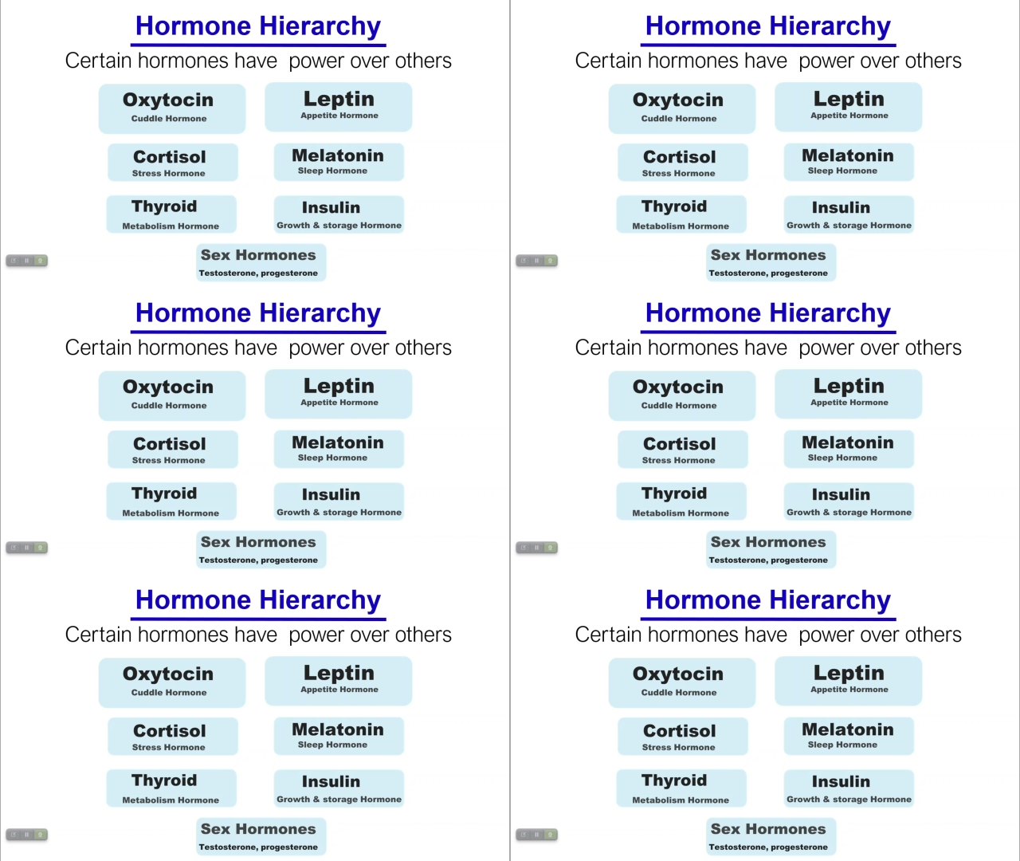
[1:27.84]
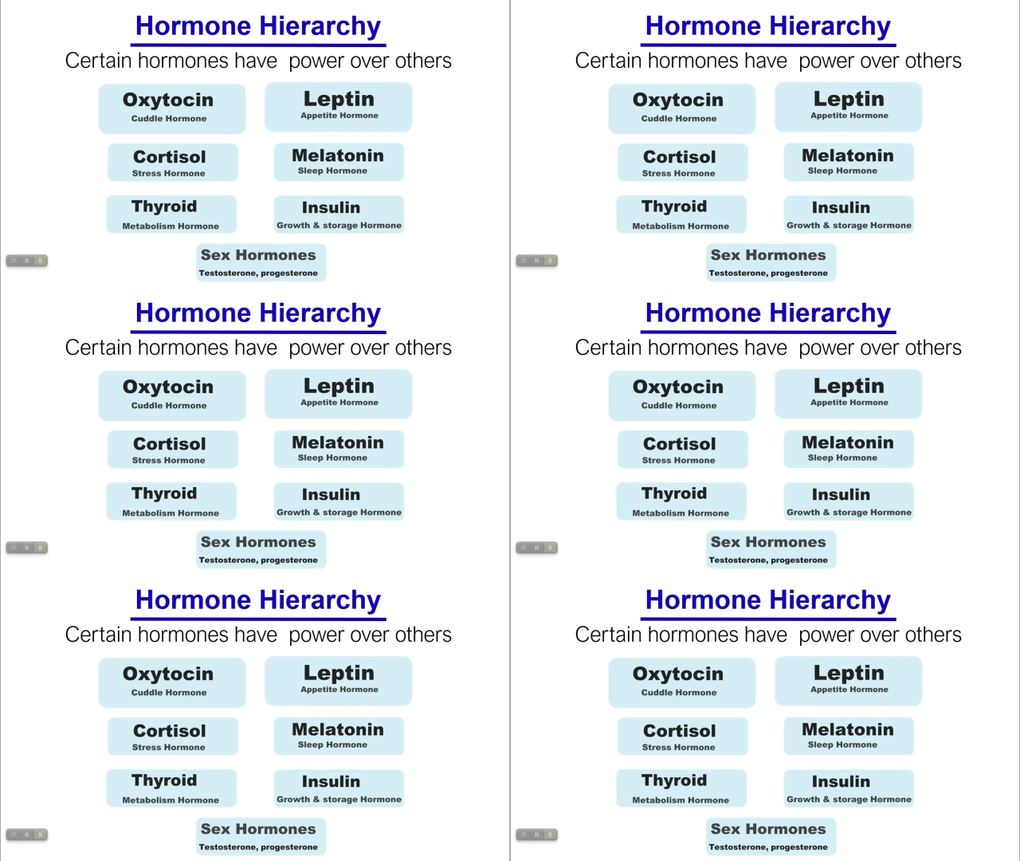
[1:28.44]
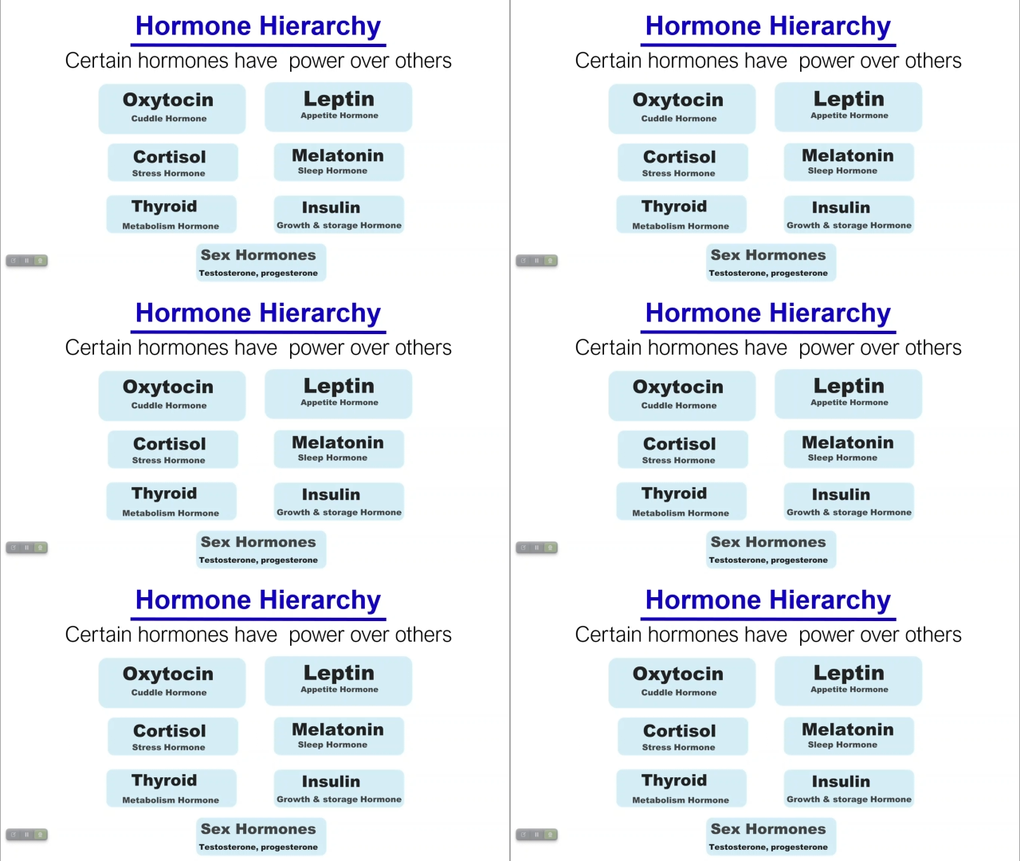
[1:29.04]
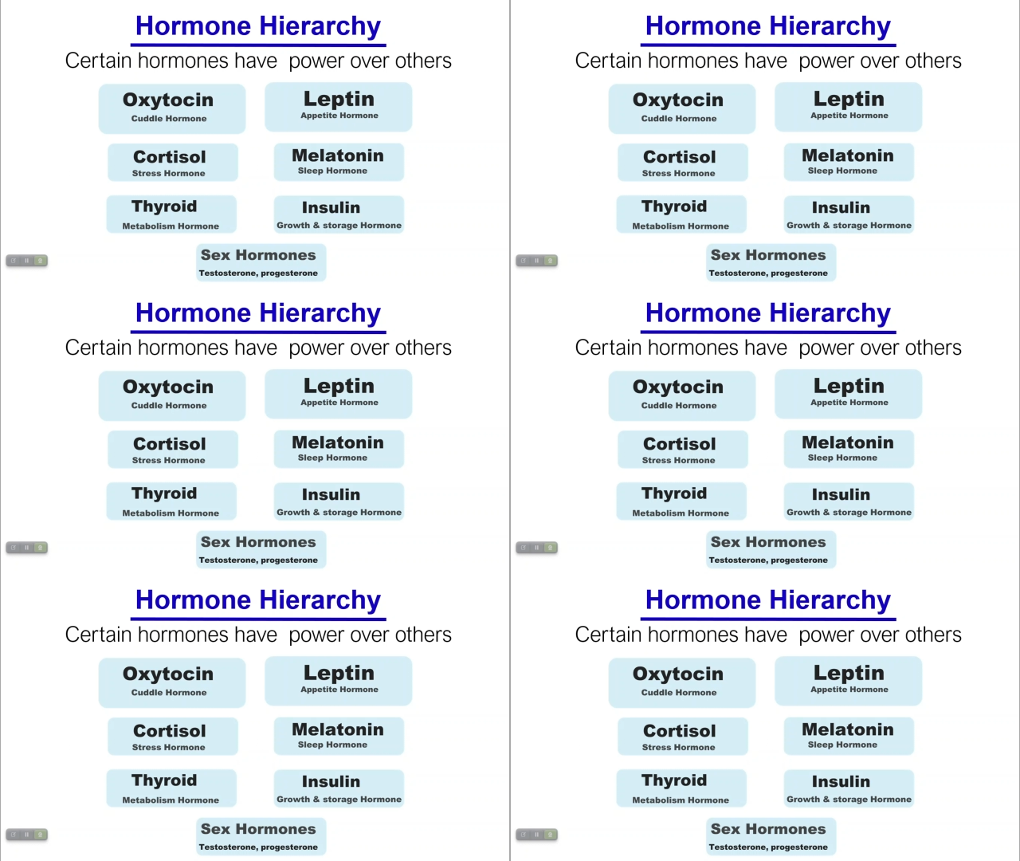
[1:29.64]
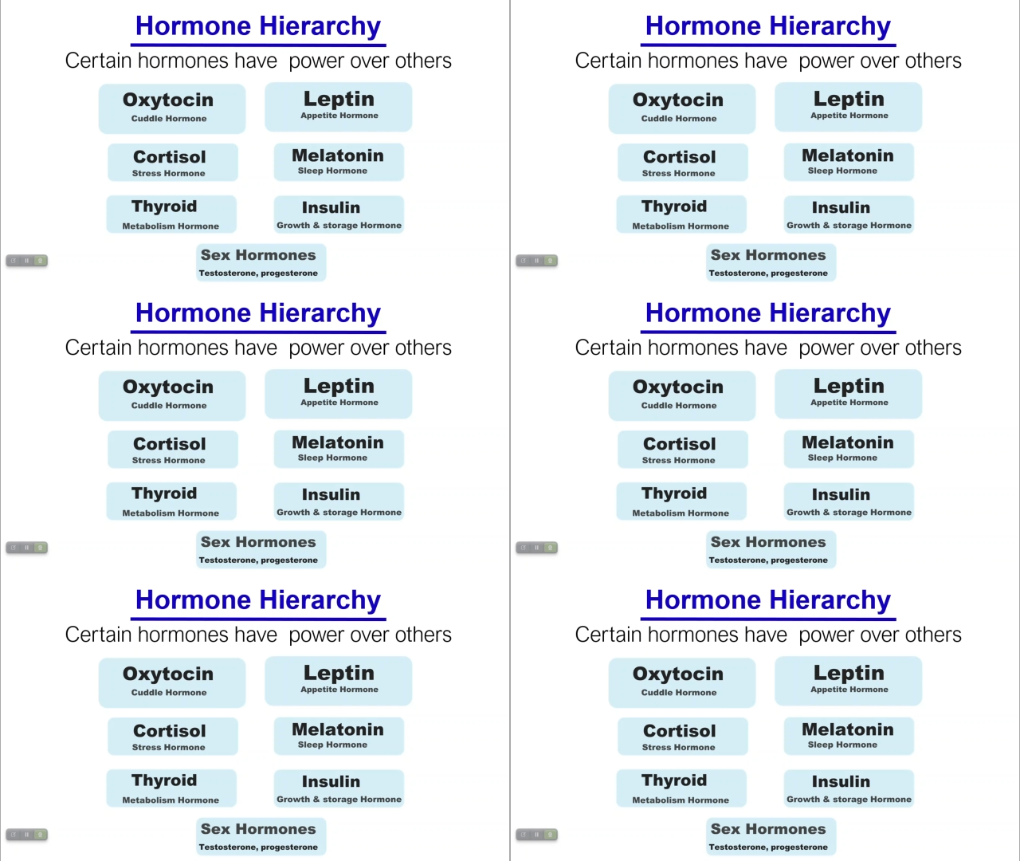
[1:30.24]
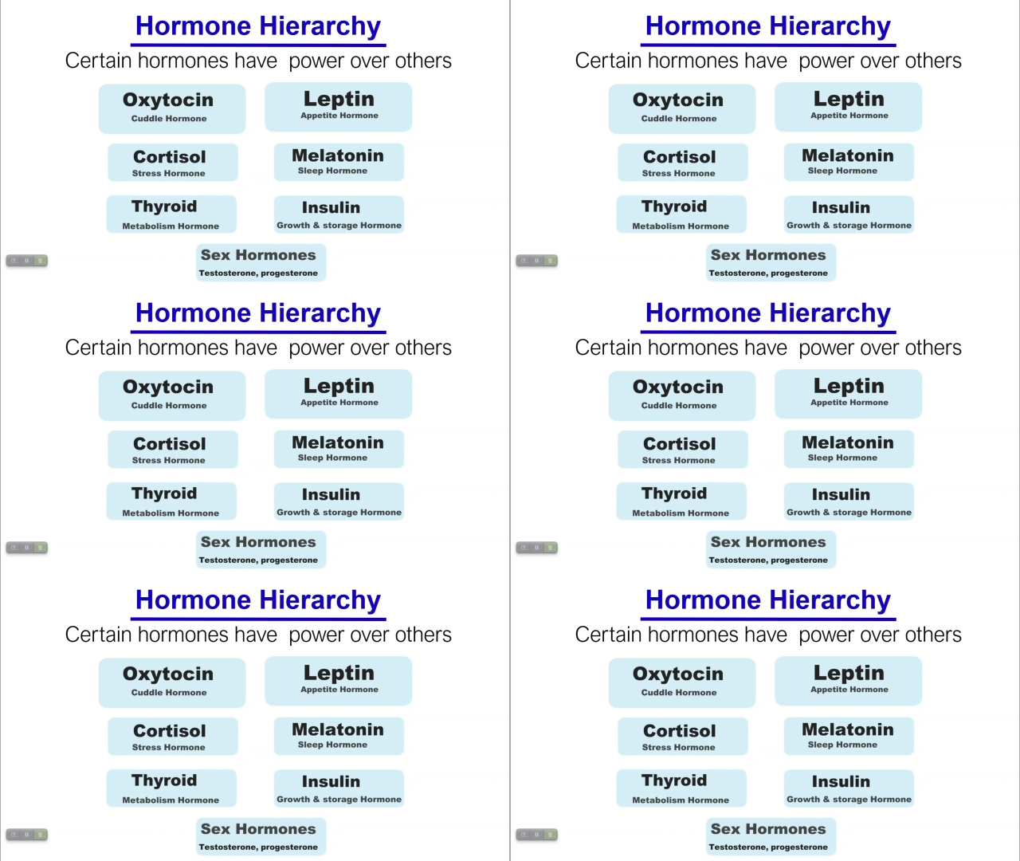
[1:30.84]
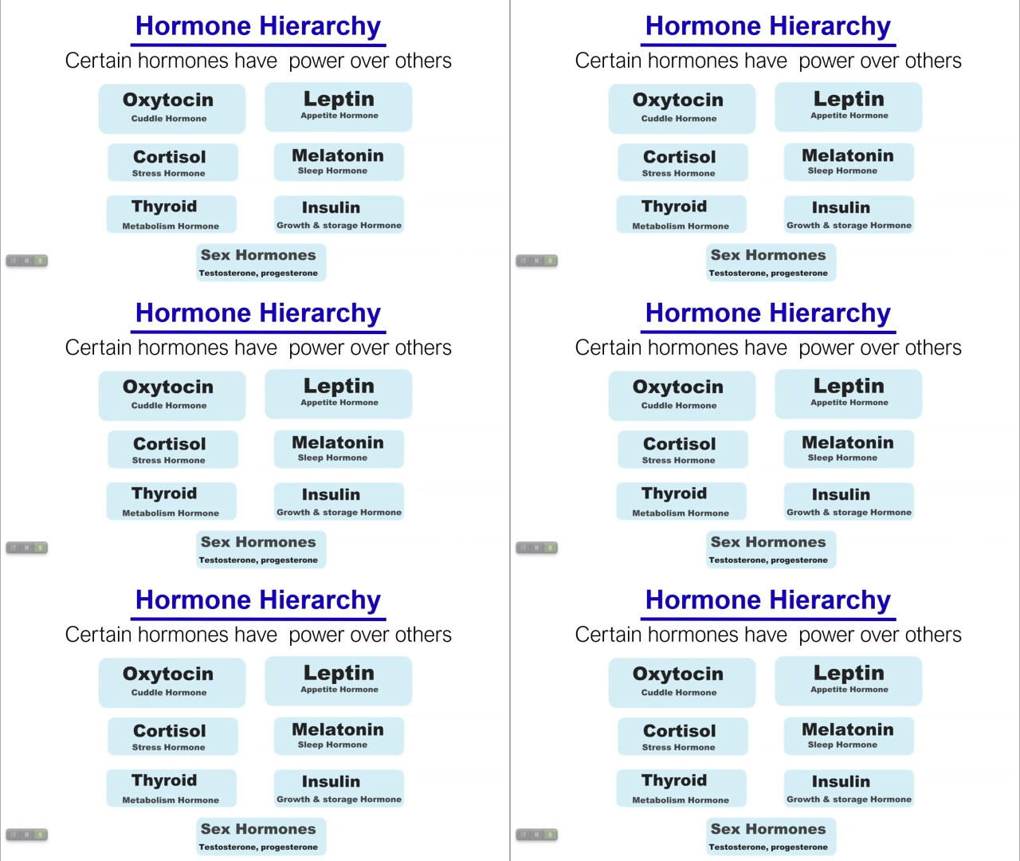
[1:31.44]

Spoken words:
No face is visible, so there are no lips to read.